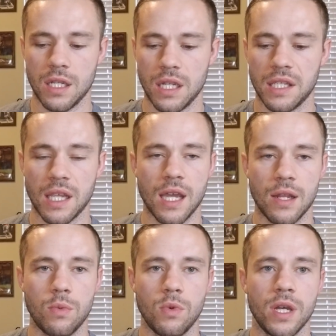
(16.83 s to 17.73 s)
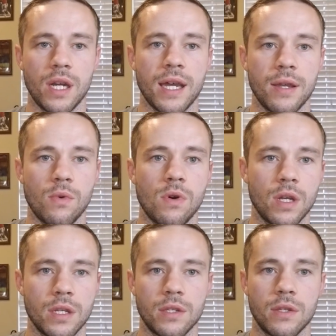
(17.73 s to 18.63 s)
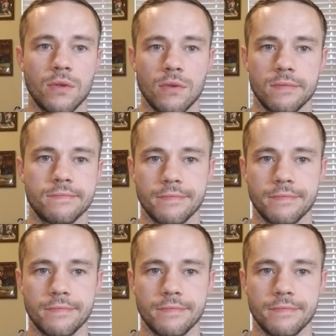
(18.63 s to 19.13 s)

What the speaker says: to decide what I want to